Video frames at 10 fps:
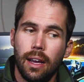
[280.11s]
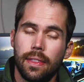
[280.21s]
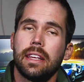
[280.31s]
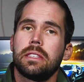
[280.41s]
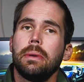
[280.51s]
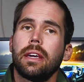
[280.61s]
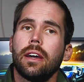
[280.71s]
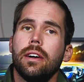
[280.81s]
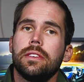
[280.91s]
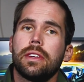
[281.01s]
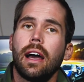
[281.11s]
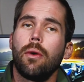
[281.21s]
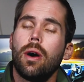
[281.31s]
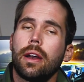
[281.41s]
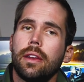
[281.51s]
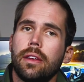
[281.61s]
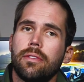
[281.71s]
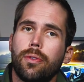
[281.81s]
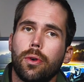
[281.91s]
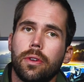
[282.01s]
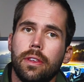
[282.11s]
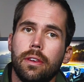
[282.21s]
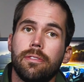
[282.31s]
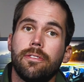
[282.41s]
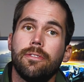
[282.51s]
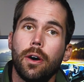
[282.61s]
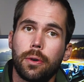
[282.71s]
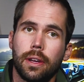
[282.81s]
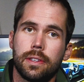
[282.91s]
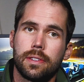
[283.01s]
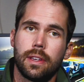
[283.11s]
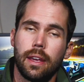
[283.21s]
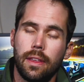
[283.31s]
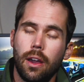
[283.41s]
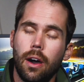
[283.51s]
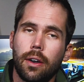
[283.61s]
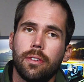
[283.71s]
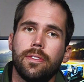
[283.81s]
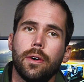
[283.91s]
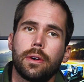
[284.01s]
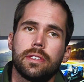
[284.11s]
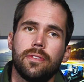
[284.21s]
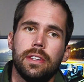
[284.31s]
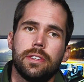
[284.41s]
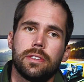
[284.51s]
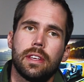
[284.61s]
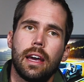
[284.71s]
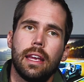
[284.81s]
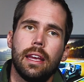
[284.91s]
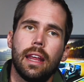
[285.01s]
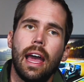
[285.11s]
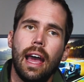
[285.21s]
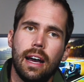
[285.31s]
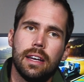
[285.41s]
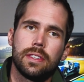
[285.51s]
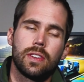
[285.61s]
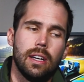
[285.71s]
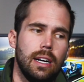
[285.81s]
That's because I wanted it for the focus and the autofocus features that it has.